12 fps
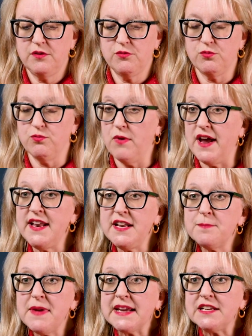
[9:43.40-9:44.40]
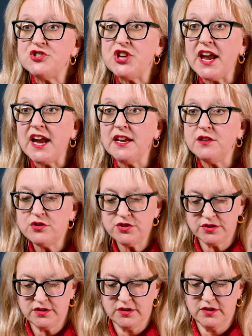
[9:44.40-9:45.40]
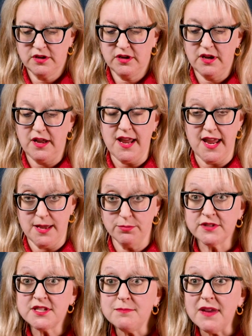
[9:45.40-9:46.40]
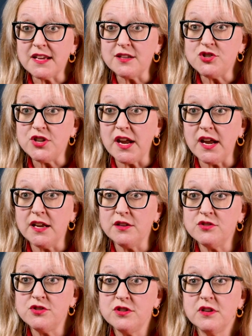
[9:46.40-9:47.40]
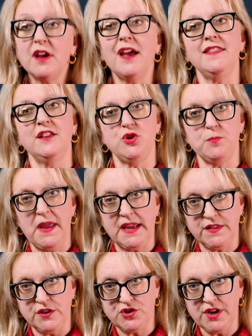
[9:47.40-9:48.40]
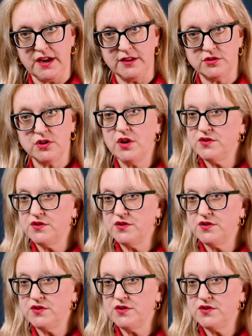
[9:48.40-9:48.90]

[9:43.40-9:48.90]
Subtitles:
ready to make a change, able to make a change, and then you make the change.